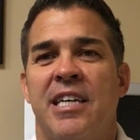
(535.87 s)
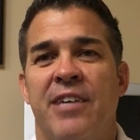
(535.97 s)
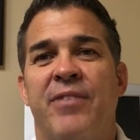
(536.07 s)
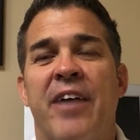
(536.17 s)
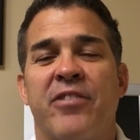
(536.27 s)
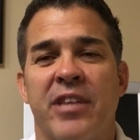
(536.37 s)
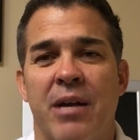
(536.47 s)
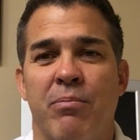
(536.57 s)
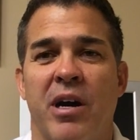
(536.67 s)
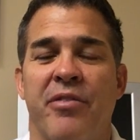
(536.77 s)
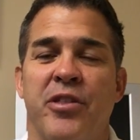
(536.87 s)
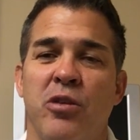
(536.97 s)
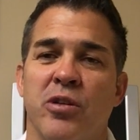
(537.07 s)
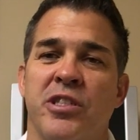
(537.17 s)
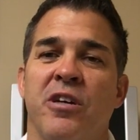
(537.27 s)
If after that month
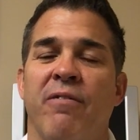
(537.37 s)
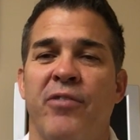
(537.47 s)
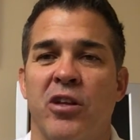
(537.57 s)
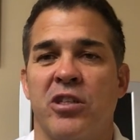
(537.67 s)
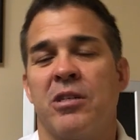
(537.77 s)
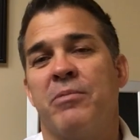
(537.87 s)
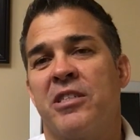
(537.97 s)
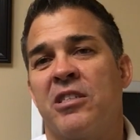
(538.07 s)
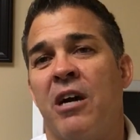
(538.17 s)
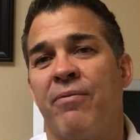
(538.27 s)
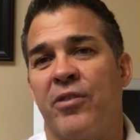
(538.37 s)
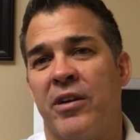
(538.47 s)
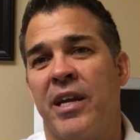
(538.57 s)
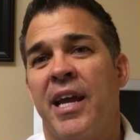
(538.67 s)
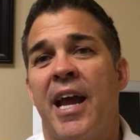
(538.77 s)
you are still feeling some
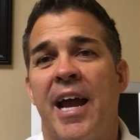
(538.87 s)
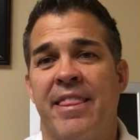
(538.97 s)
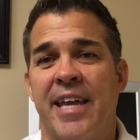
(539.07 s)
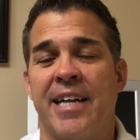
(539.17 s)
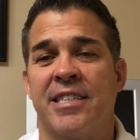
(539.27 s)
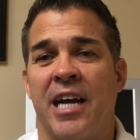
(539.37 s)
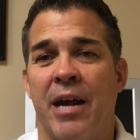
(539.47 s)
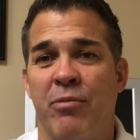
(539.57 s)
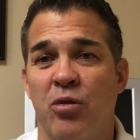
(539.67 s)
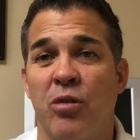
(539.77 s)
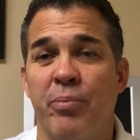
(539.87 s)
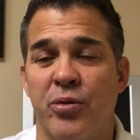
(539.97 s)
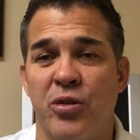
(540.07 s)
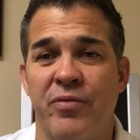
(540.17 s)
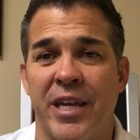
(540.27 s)
discomfort, at that time they'll
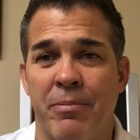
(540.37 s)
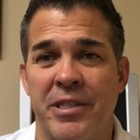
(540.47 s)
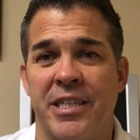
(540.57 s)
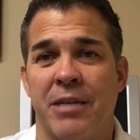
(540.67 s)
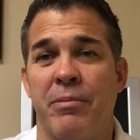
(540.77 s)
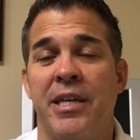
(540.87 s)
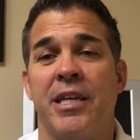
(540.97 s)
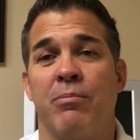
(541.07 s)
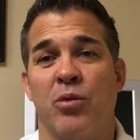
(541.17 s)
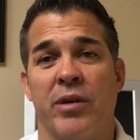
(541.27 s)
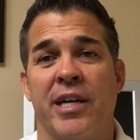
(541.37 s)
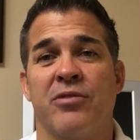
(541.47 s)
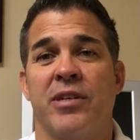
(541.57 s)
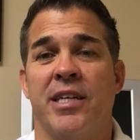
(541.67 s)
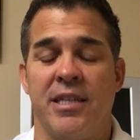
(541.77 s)
approve imaging, meaning more
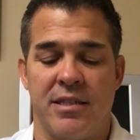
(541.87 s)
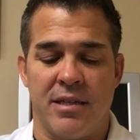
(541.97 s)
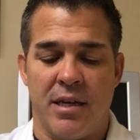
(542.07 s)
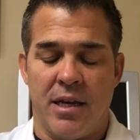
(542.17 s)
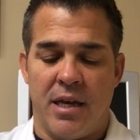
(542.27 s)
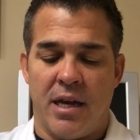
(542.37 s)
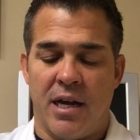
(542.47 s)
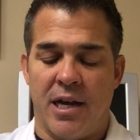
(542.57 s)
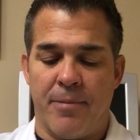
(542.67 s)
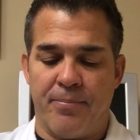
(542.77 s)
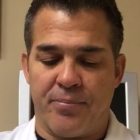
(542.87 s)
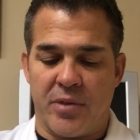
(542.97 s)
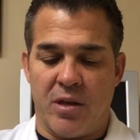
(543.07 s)
x-rays, um,